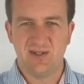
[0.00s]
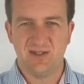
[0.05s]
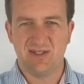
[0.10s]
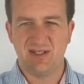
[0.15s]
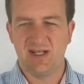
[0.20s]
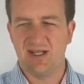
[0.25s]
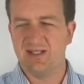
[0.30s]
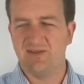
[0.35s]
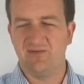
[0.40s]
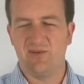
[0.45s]
the
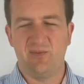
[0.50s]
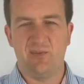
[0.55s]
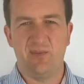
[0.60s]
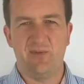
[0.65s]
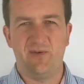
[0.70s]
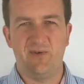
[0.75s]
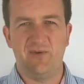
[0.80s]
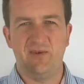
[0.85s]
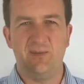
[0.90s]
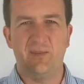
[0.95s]
size of a
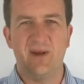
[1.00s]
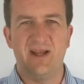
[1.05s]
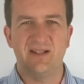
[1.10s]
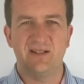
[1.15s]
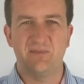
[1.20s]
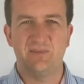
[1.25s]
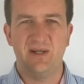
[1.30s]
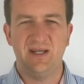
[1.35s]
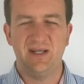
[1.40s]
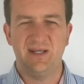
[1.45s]

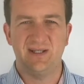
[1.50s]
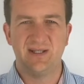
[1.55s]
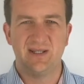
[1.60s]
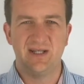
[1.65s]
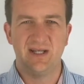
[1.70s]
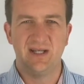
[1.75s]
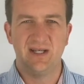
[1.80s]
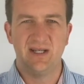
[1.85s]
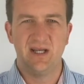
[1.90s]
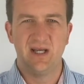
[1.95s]
50p
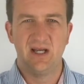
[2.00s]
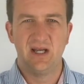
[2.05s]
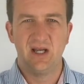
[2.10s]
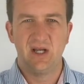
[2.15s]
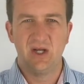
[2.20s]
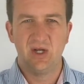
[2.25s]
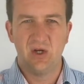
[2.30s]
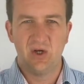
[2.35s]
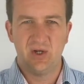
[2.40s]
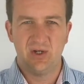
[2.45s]
piece.
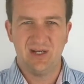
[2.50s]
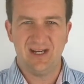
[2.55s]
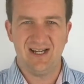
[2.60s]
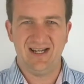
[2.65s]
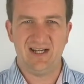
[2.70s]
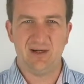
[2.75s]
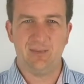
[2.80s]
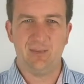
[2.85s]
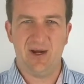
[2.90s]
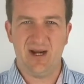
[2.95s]

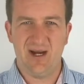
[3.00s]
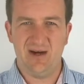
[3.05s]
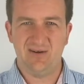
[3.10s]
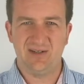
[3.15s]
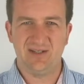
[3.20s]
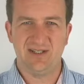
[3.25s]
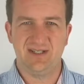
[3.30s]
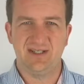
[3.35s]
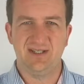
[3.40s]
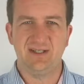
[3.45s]
In
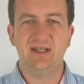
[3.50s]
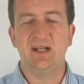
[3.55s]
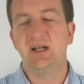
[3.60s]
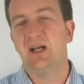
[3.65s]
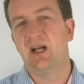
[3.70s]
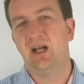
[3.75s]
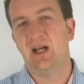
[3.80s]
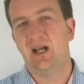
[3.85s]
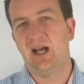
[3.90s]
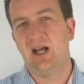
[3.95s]
comparison,
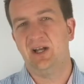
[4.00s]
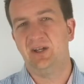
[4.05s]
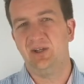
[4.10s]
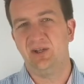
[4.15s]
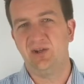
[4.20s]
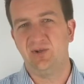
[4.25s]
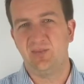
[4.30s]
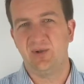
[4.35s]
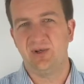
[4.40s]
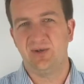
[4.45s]
a
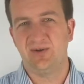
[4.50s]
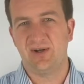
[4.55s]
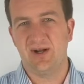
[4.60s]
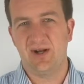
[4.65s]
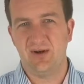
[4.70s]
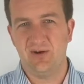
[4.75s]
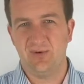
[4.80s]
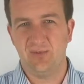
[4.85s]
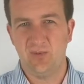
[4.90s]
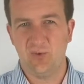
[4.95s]
new build
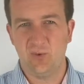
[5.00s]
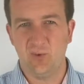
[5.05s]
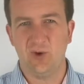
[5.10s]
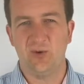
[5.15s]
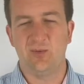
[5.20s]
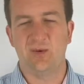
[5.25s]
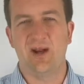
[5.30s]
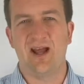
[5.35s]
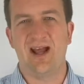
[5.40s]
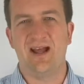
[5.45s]
home
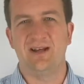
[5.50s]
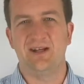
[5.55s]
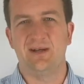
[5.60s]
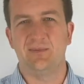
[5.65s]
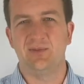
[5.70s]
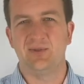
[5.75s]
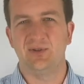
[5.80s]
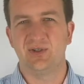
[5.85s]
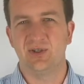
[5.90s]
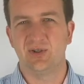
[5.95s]
would add
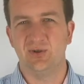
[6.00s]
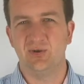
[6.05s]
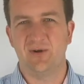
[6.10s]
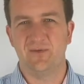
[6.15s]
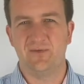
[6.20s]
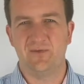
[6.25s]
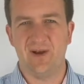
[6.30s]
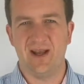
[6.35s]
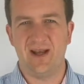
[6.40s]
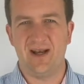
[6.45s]
up to
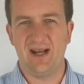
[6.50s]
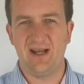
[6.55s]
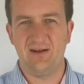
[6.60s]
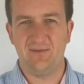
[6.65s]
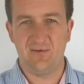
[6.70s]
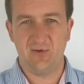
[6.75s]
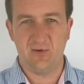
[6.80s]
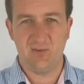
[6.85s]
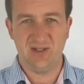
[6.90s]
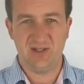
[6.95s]
an
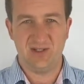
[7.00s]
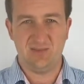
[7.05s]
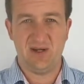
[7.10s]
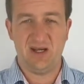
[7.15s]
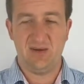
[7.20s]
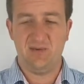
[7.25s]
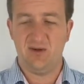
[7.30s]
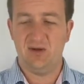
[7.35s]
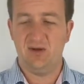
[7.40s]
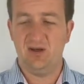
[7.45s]
A4 piece of
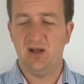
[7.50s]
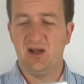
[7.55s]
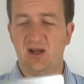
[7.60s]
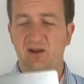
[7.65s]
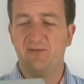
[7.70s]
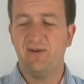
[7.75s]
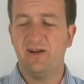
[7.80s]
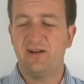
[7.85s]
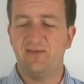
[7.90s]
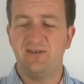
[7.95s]
paper,
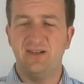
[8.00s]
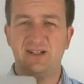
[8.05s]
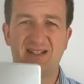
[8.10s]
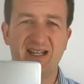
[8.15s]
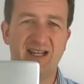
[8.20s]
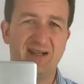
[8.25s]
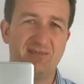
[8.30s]
effectively the